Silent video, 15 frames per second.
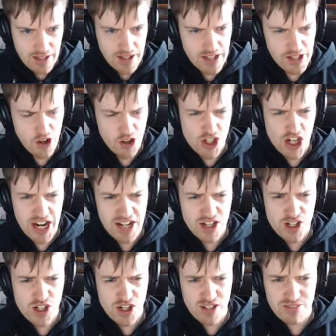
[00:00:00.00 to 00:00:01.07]
He got
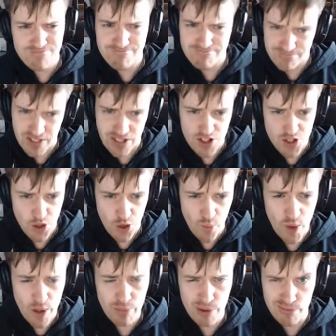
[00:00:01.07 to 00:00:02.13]
change, and he's got a
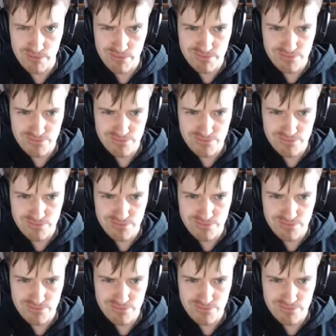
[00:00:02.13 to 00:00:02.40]
weapon.